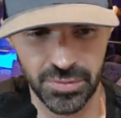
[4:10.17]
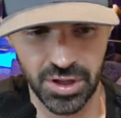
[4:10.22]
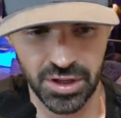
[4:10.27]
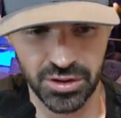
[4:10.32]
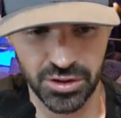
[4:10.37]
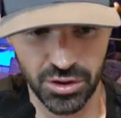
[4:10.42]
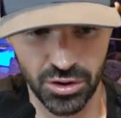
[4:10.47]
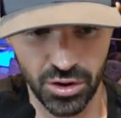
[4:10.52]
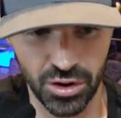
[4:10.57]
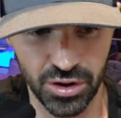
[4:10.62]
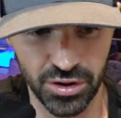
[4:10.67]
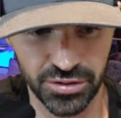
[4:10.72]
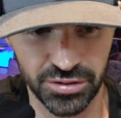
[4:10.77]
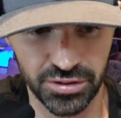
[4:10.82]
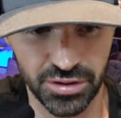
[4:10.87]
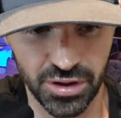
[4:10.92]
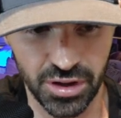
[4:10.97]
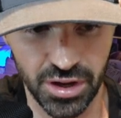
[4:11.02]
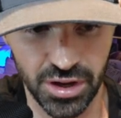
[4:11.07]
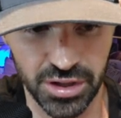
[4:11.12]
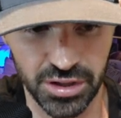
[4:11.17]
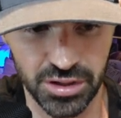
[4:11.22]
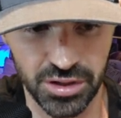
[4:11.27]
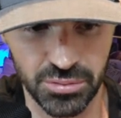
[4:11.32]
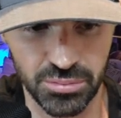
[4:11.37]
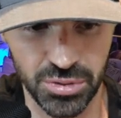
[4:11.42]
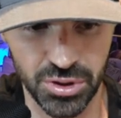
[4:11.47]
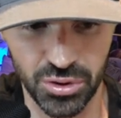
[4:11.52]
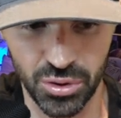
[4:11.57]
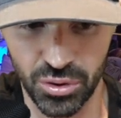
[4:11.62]
RSI
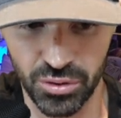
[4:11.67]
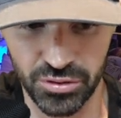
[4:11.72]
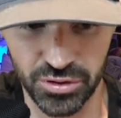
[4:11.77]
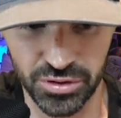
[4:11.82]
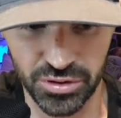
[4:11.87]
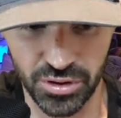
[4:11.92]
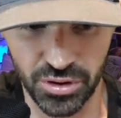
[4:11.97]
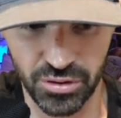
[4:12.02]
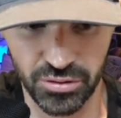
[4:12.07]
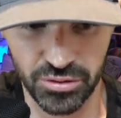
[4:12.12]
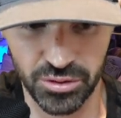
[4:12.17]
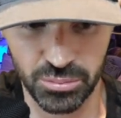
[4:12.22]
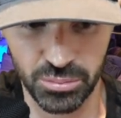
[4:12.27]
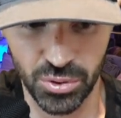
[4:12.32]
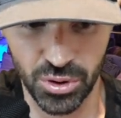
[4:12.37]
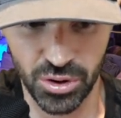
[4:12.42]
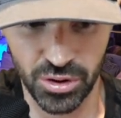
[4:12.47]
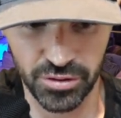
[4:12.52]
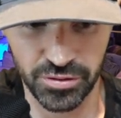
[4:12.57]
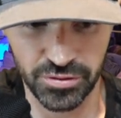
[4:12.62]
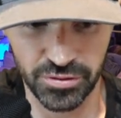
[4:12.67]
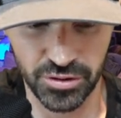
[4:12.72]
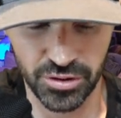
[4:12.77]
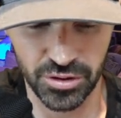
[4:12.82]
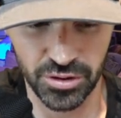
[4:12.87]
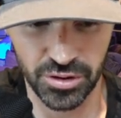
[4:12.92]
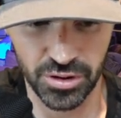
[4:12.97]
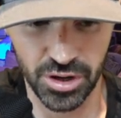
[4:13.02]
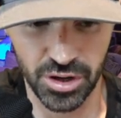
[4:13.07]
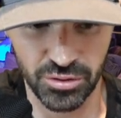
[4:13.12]
can be overbought
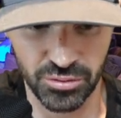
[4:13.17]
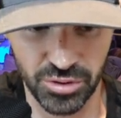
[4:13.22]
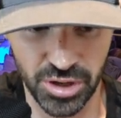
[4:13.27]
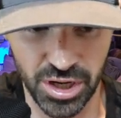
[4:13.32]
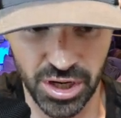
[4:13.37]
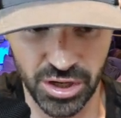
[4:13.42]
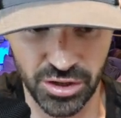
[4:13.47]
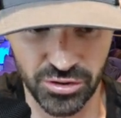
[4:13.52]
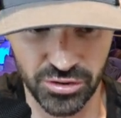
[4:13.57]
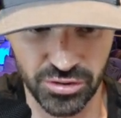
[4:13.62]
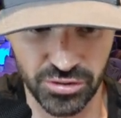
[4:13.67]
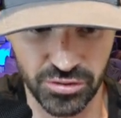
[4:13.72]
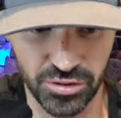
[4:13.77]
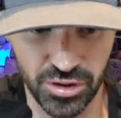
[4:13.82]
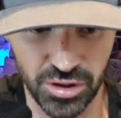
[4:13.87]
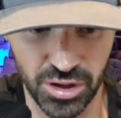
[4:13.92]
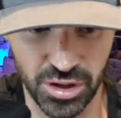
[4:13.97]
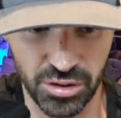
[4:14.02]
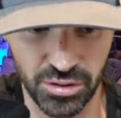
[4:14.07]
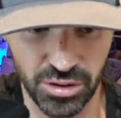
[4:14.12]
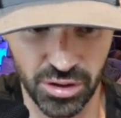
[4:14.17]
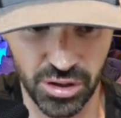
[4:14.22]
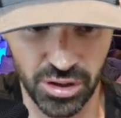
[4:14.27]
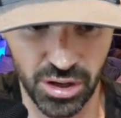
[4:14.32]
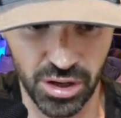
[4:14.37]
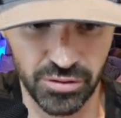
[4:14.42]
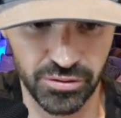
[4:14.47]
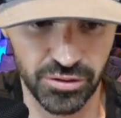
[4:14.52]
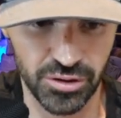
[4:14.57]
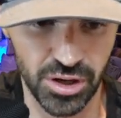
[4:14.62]
for a range
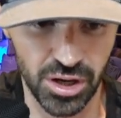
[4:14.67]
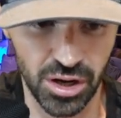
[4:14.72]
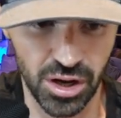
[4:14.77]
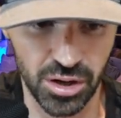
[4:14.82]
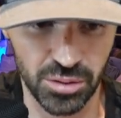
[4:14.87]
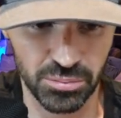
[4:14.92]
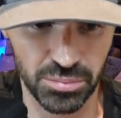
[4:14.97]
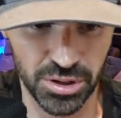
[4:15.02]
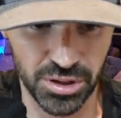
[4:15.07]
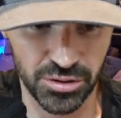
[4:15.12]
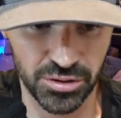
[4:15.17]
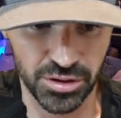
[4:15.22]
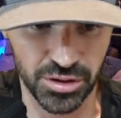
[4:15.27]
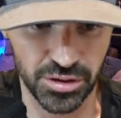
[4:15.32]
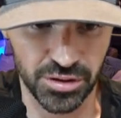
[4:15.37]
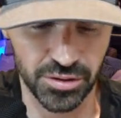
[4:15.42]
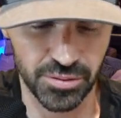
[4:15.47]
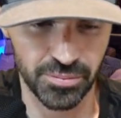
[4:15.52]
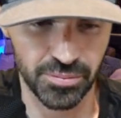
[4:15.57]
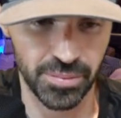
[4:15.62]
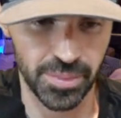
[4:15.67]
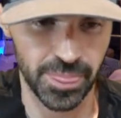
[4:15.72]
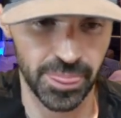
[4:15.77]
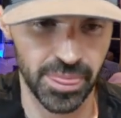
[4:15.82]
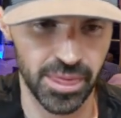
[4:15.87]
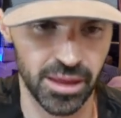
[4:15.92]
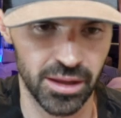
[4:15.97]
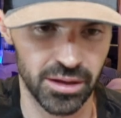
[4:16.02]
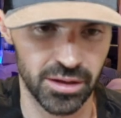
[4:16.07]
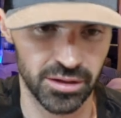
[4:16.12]
for a long period,
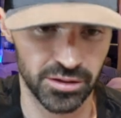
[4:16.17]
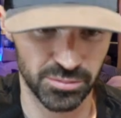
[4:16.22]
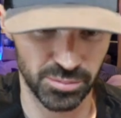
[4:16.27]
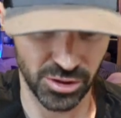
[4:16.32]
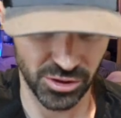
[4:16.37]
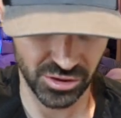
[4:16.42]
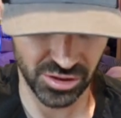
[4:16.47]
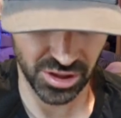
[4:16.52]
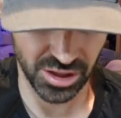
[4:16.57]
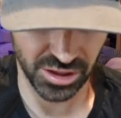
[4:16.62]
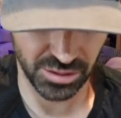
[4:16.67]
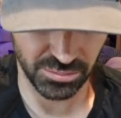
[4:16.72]
especially in